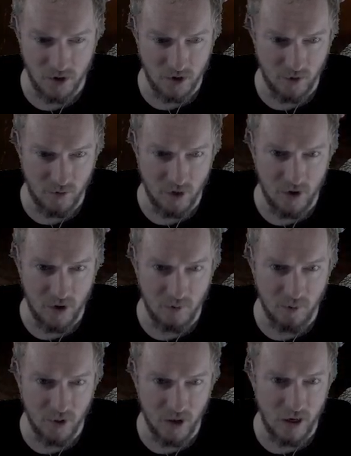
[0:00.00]
So I mean, you
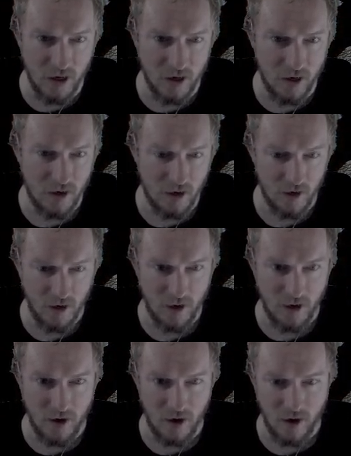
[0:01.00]
can play it
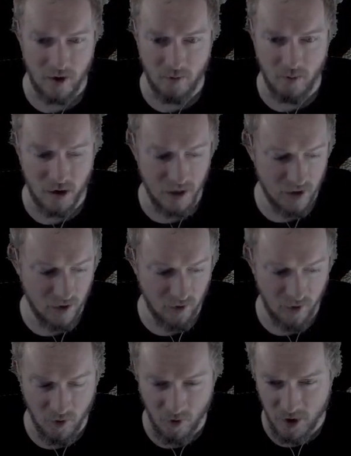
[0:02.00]
many
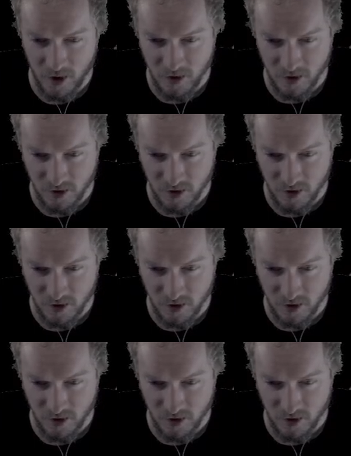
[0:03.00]
different ways.